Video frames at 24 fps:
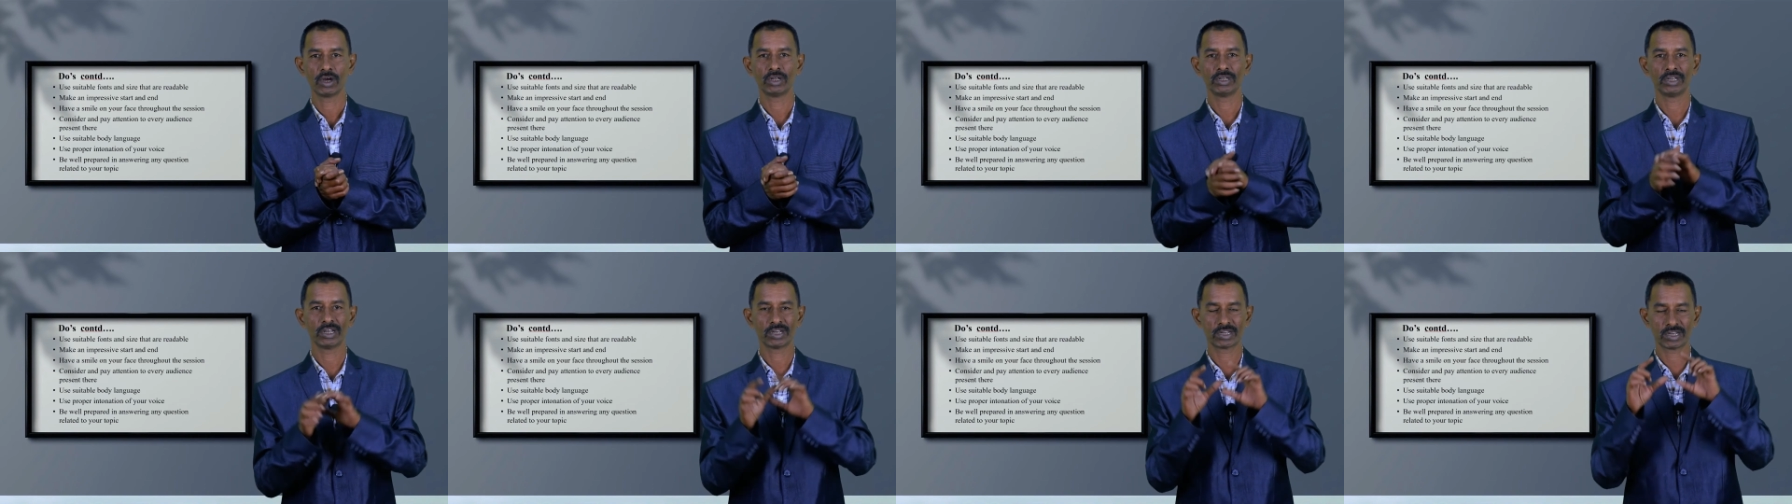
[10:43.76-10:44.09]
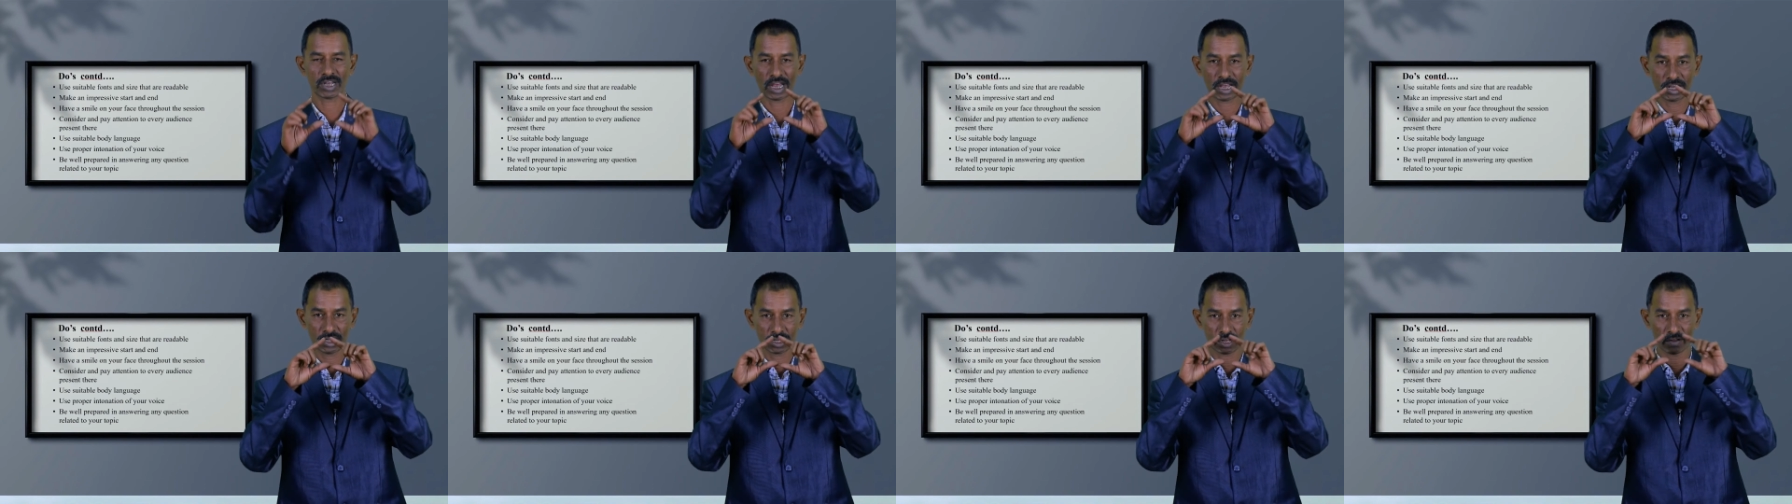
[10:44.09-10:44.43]
the
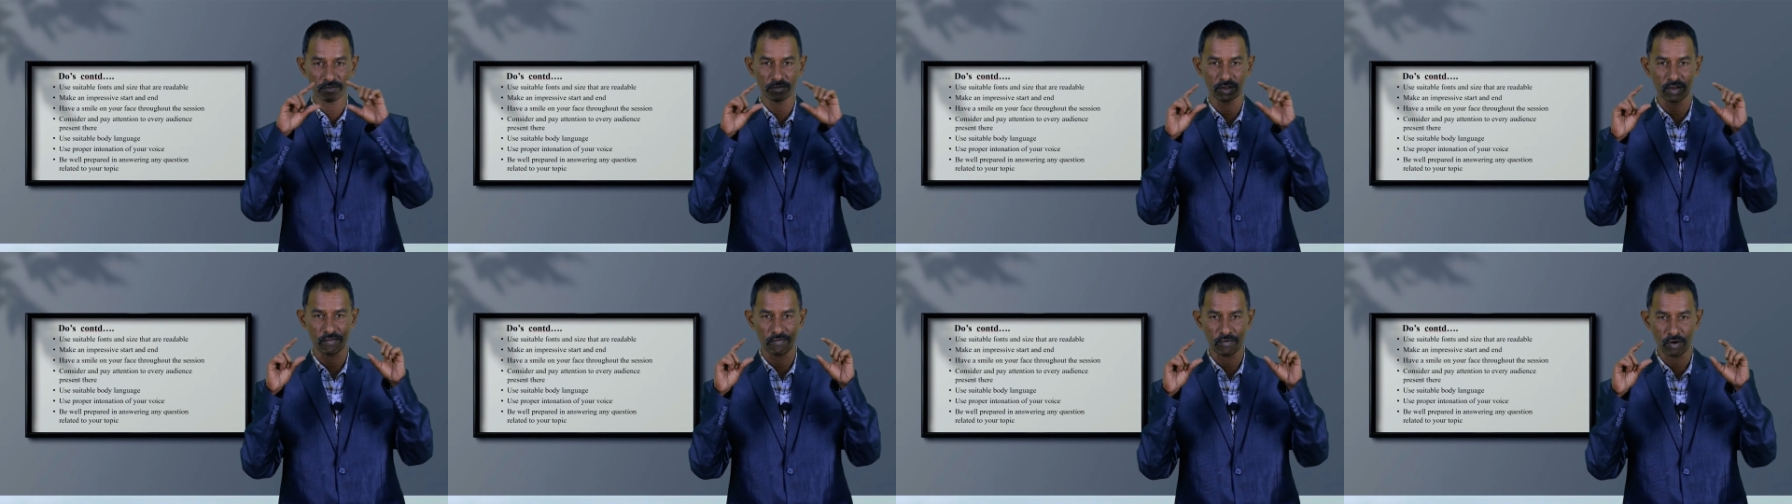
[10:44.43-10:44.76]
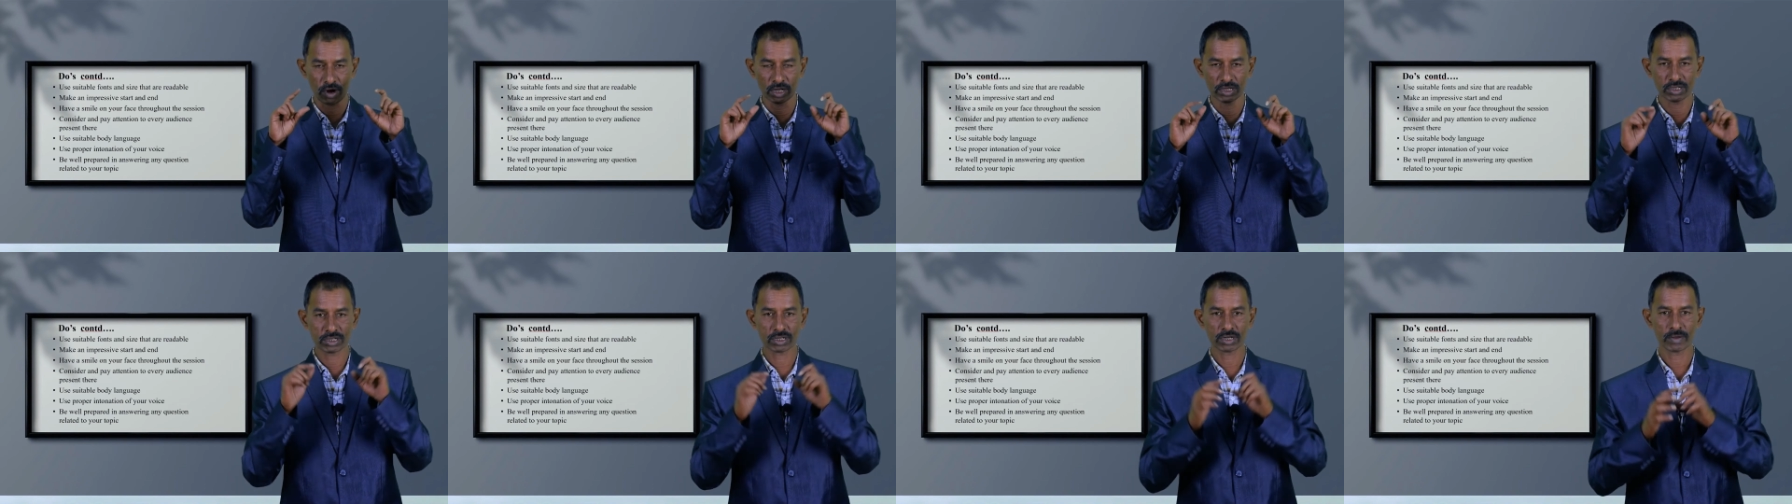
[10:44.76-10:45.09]
size of the
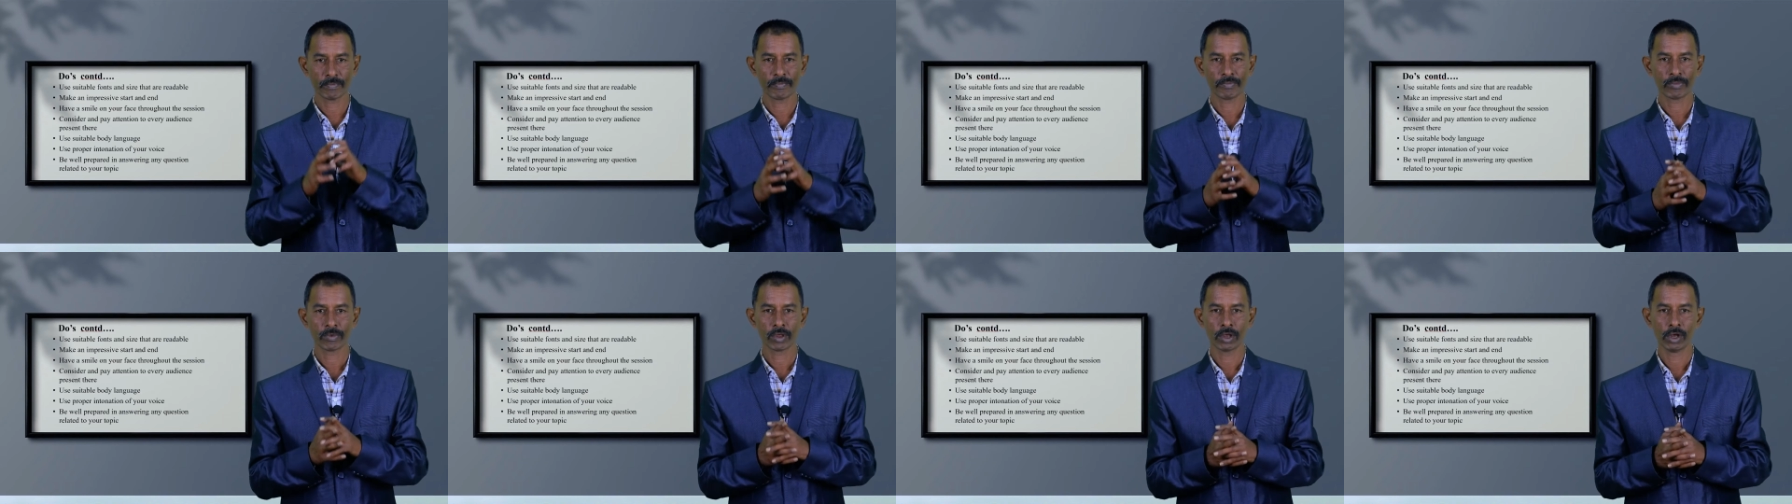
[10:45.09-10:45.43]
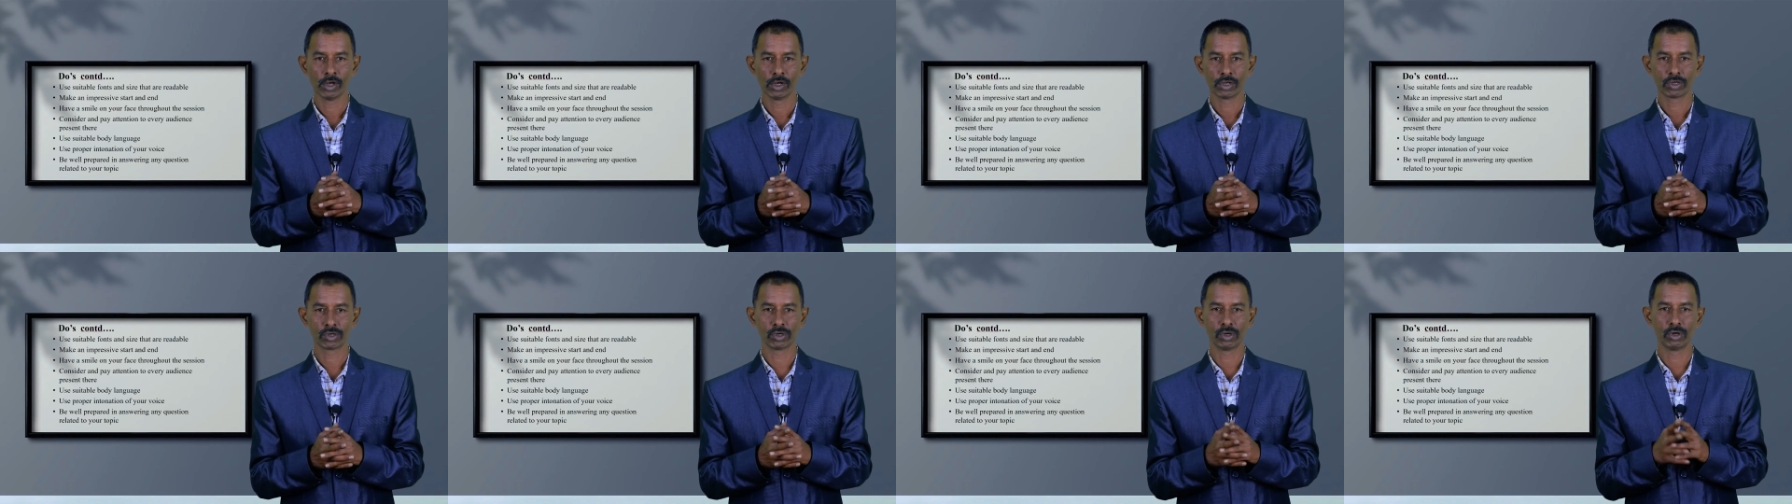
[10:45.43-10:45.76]
fonts,
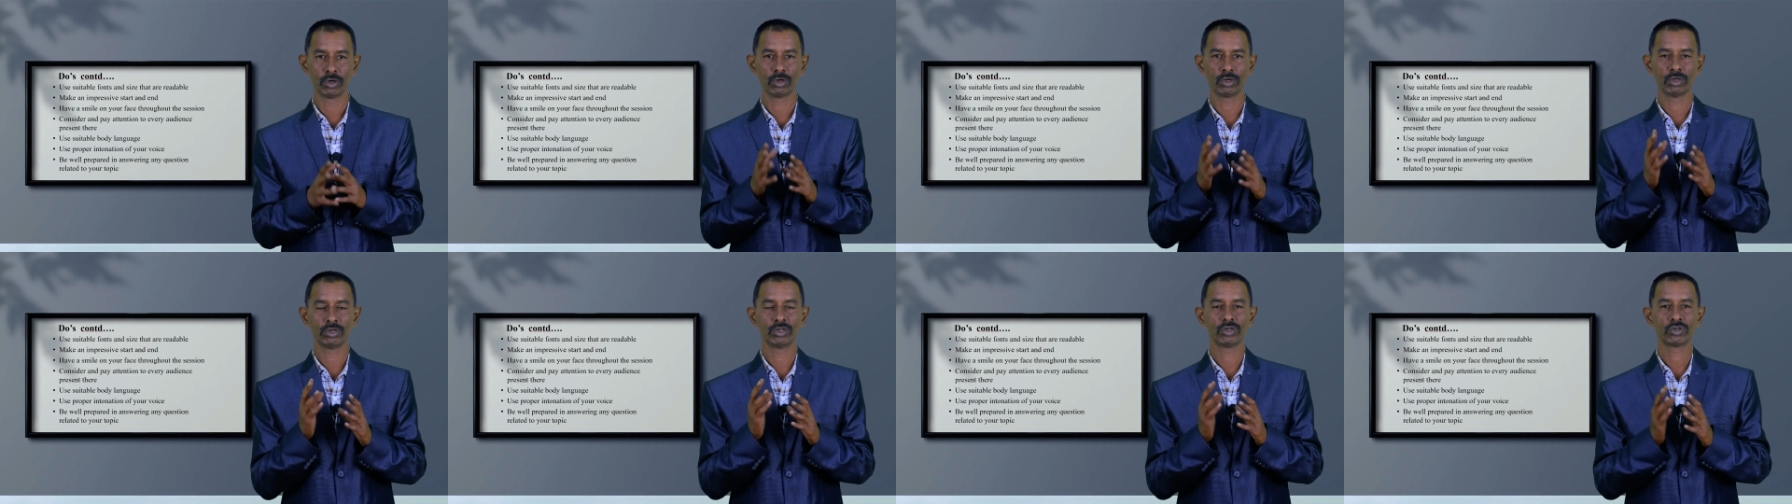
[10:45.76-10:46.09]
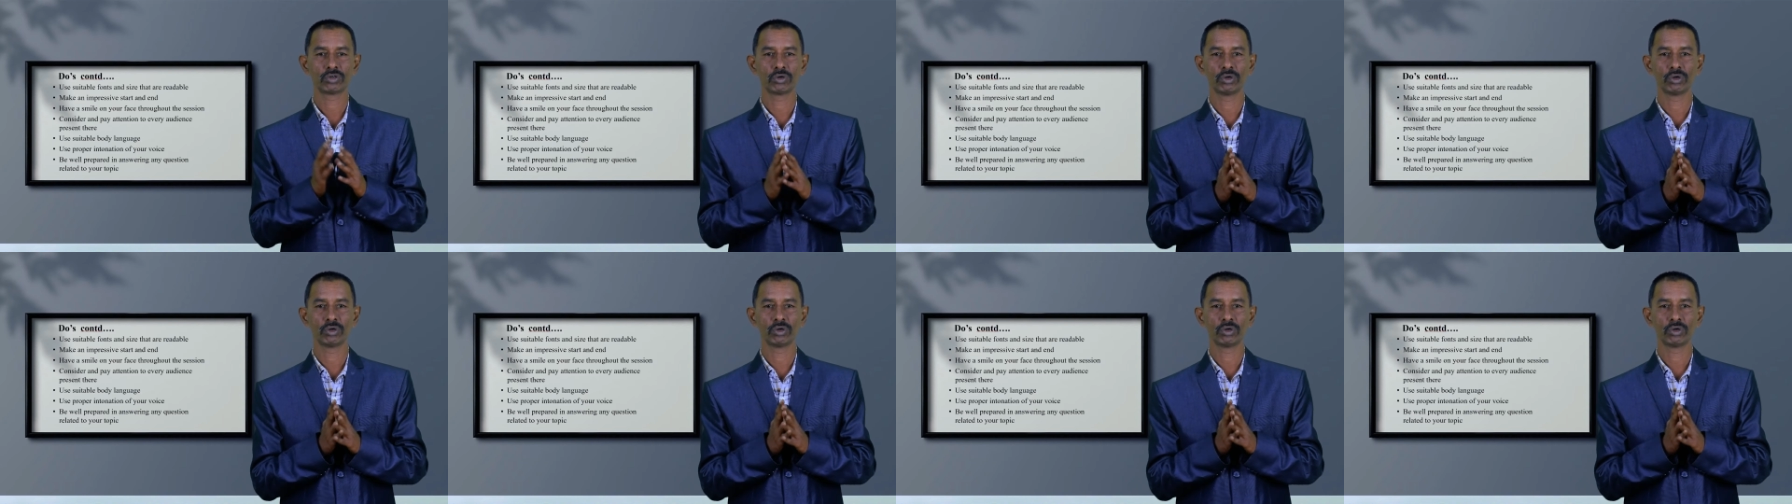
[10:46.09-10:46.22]
so